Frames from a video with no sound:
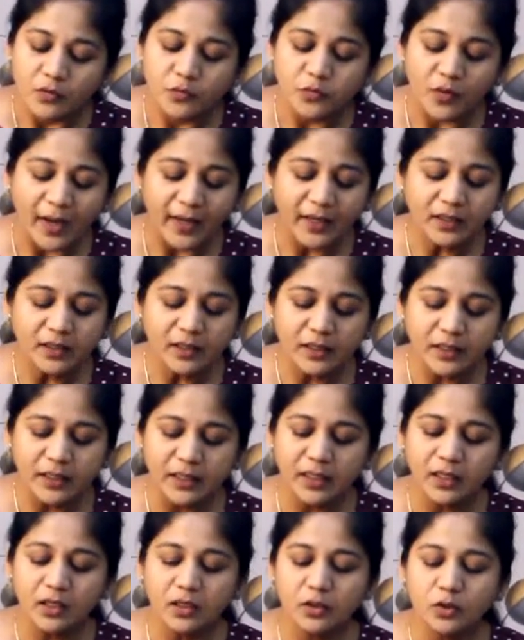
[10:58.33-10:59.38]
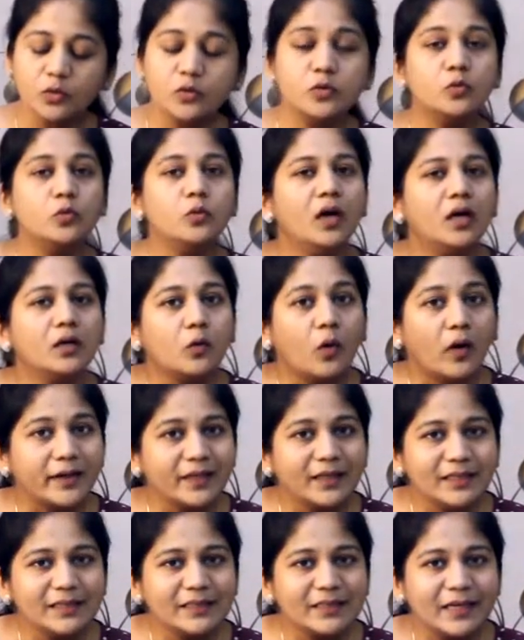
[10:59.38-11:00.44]
Finally, you do a
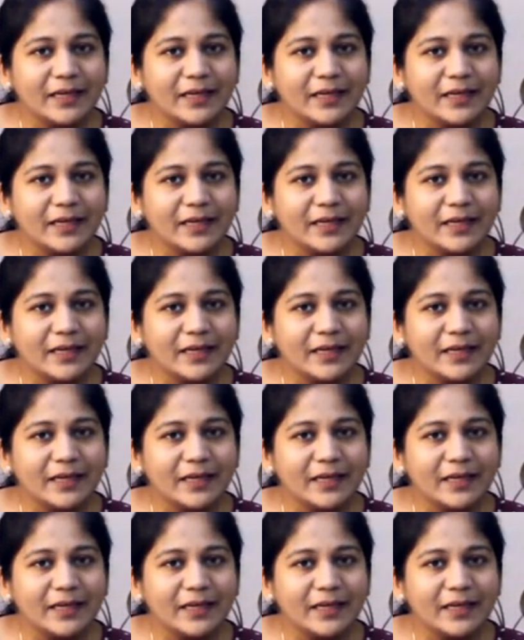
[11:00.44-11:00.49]
cortical